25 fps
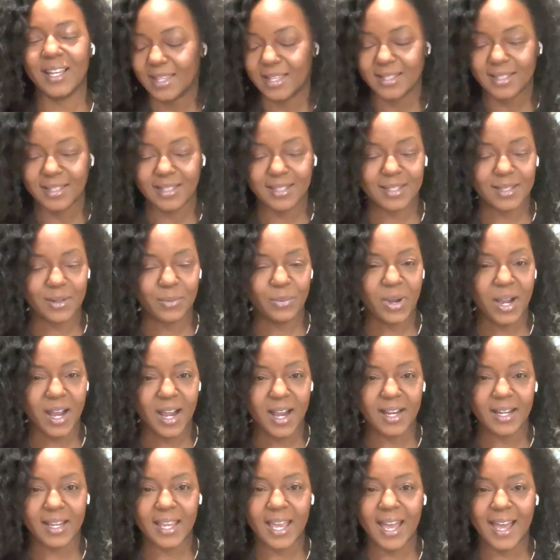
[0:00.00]
This is a
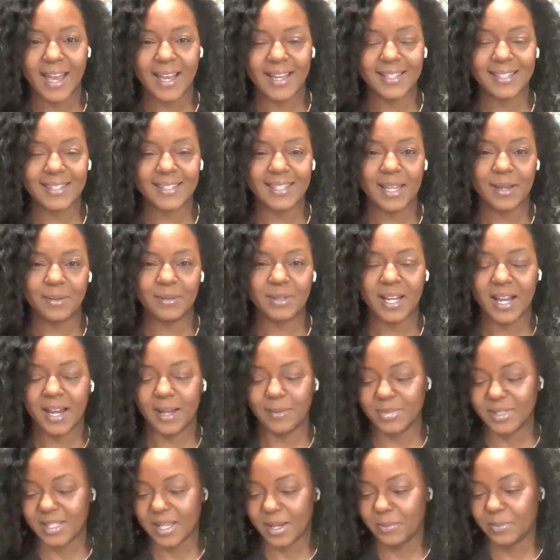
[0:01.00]
podcast, same time,
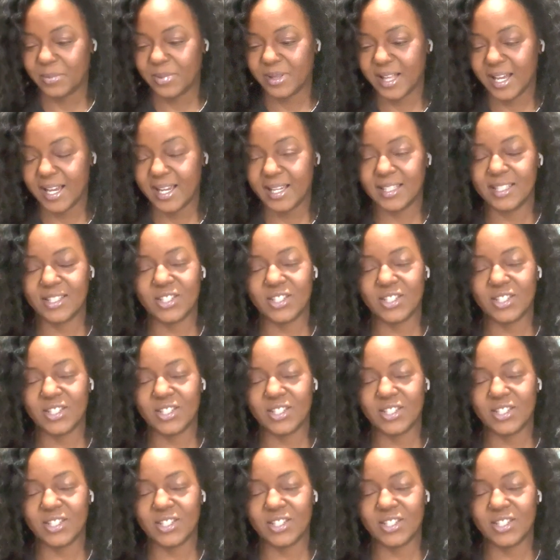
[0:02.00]
same place.